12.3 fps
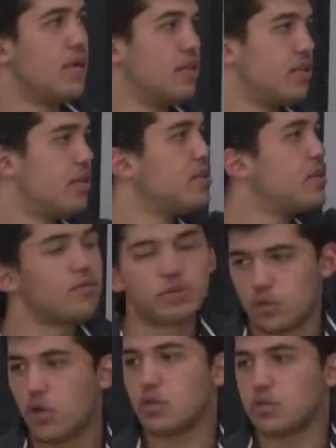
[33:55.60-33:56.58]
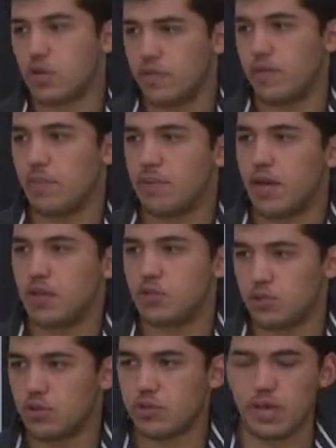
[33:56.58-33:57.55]
the result of applying
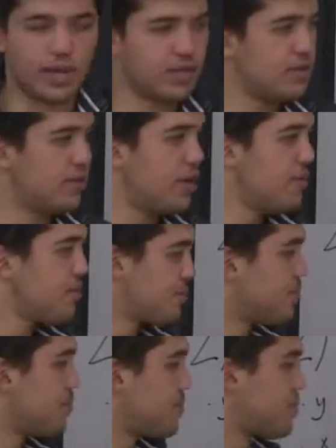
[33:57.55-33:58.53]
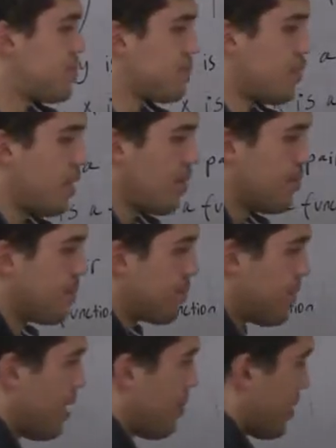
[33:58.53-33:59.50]
2 to x, right? Yeah,
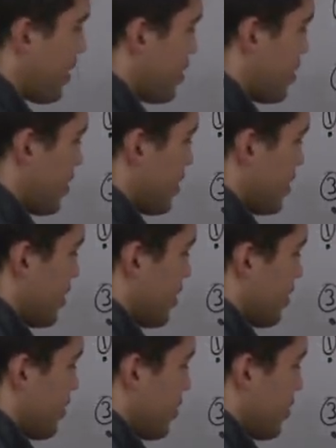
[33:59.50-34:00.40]
the application, exactly.